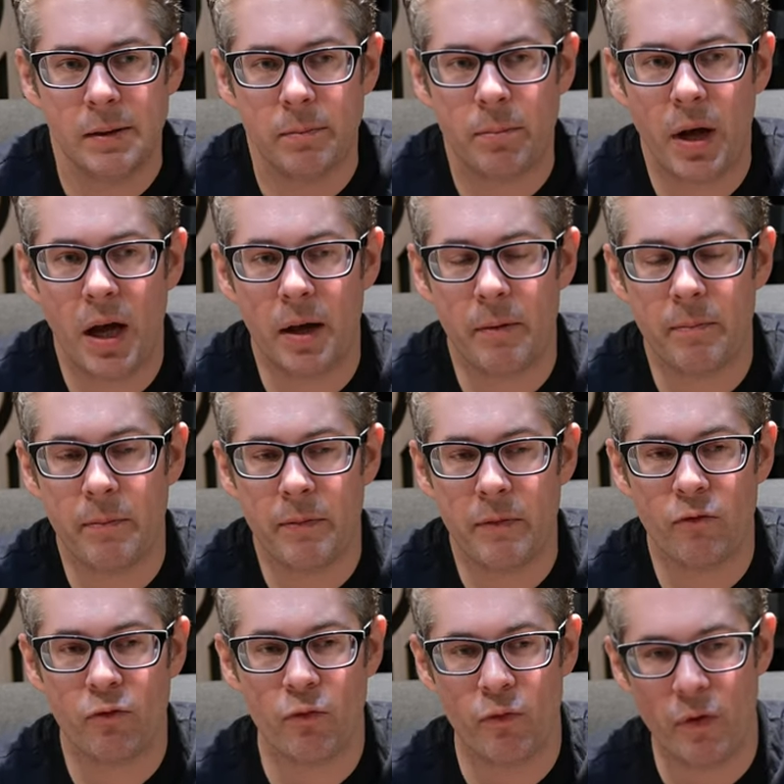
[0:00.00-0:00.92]
But
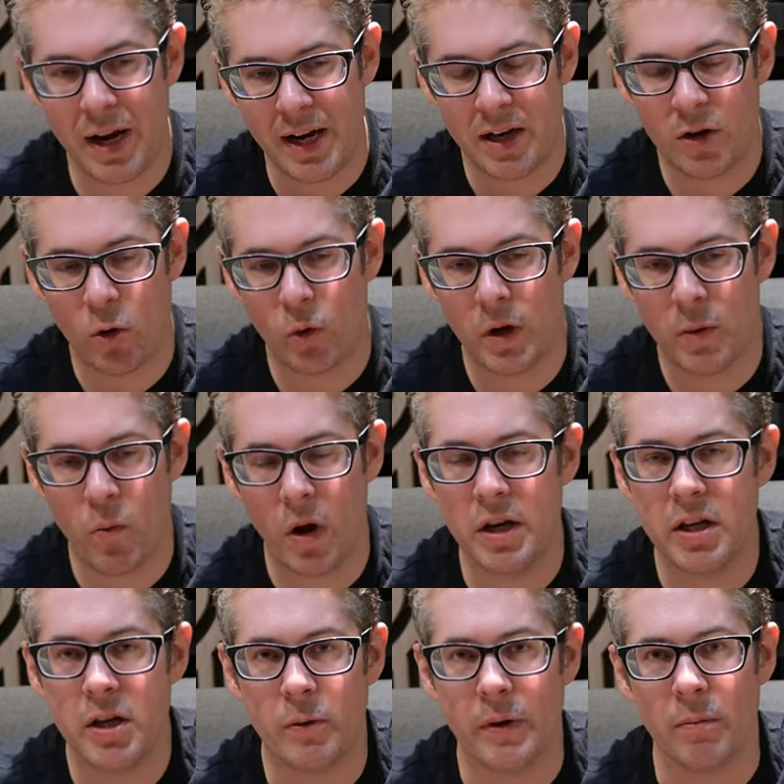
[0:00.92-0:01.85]
really, an
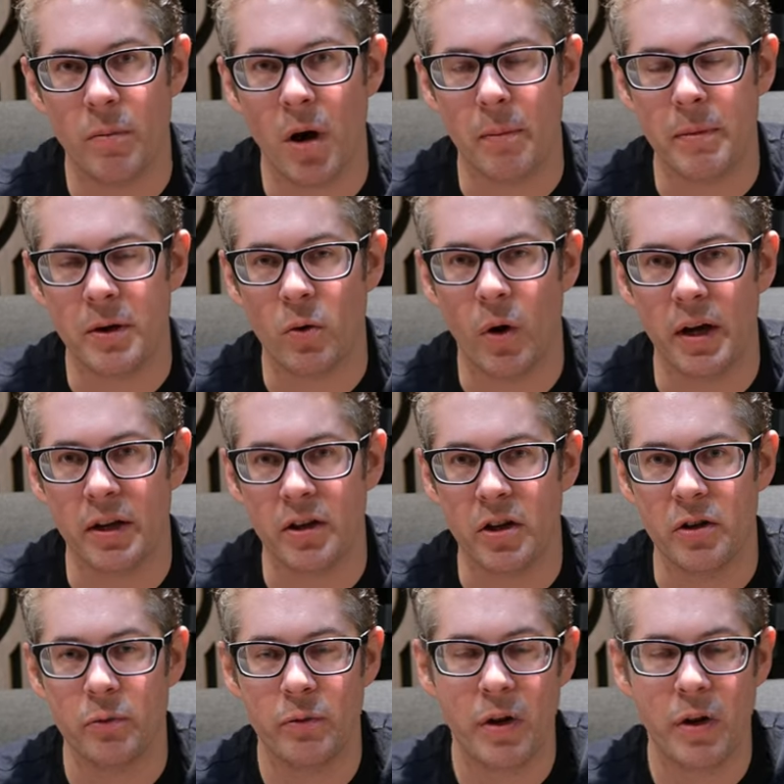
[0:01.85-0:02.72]
all-in-one unit might be quite good.